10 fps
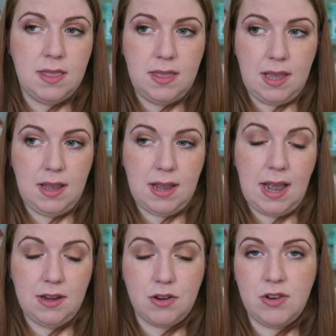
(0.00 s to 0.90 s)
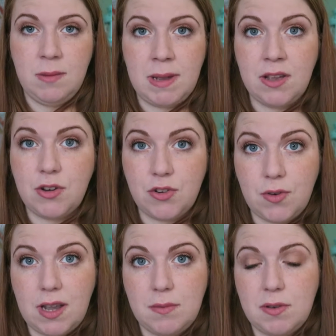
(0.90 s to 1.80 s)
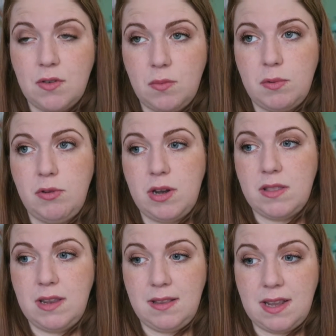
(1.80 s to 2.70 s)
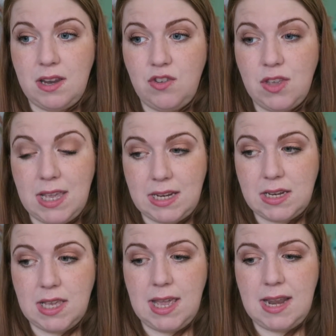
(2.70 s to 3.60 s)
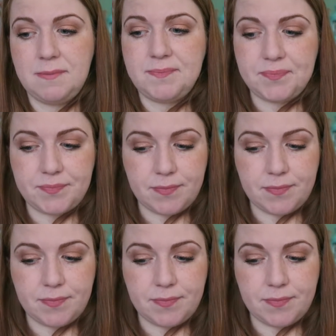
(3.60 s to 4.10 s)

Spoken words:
the hand cream I got twice was so popular they decided to get it again,